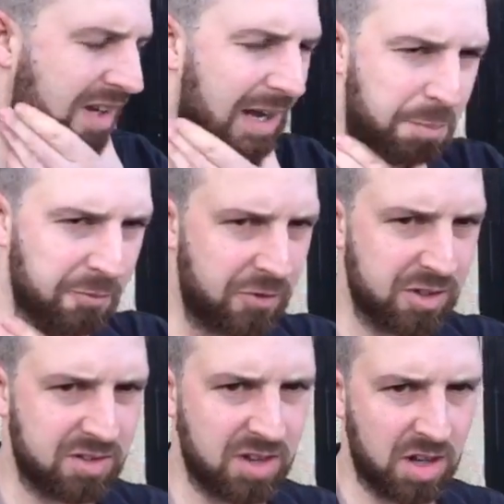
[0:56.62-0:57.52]
didn't happen
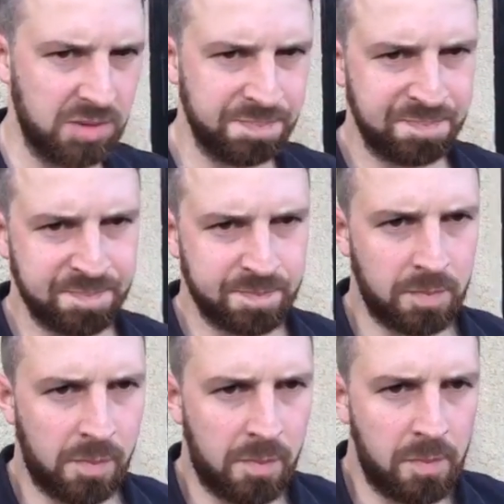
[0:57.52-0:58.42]
for us today. You
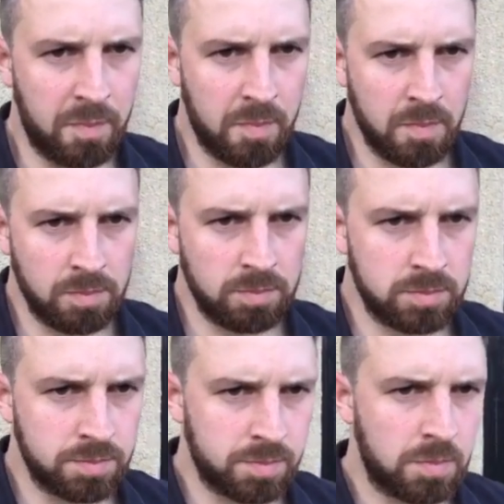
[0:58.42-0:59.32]
look comfortable though,
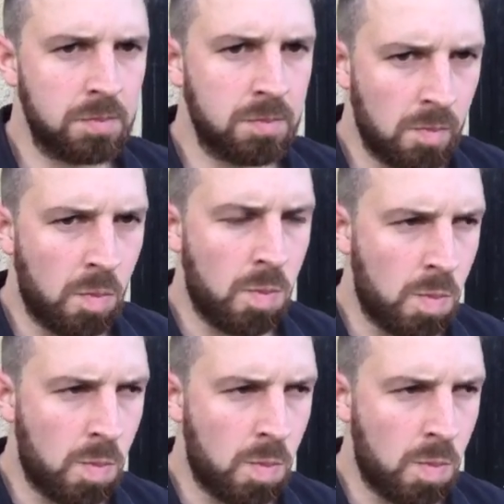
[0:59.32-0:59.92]
nil nil with